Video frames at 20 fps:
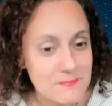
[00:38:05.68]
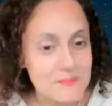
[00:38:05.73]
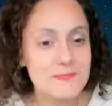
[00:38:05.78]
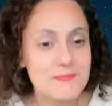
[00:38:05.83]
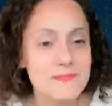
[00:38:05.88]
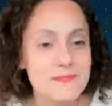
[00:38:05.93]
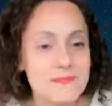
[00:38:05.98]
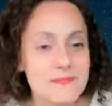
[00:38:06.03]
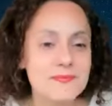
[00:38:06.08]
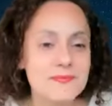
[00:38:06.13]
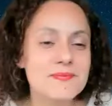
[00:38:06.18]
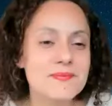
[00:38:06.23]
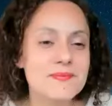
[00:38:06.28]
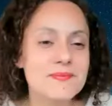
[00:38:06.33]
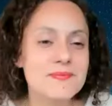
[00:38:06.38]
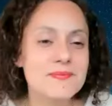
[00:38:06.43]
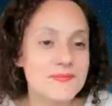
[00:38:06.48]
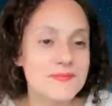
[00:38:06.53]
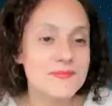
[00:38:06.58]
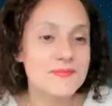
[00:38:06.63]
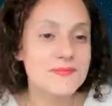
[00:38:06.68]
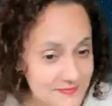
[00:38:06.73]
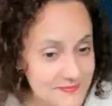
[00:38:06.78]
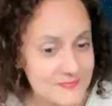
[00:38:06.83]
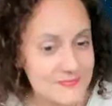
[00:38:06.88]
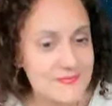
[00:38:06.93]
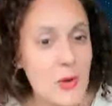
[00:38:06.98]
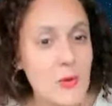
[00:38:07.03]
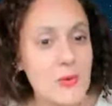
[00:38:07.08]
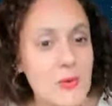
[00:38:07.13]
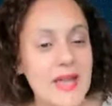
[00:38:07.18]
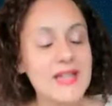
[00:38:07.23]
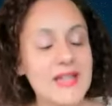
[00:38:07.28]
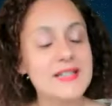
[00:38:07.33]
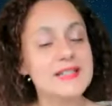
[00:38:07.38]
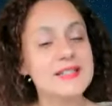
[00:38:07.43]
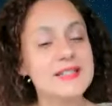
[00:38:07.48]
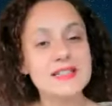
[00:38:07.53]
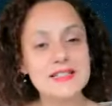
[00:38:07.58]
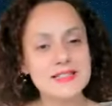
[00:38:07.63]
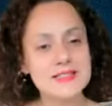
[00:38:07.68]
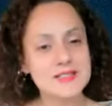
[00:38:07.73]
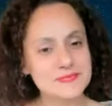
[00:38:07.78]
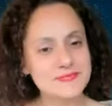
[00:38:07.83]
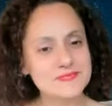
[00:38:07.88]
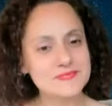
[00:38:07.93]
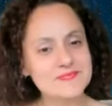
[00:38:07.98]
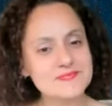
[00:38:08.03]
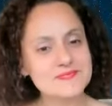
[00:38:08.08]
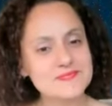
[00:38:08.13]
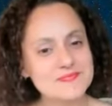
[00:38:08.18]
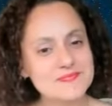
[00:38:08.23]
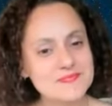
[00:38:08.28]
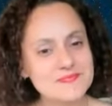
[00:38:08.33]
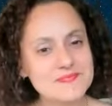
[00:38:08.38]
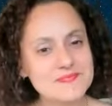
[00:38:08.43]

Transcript: little pacifiers. okay. okay and she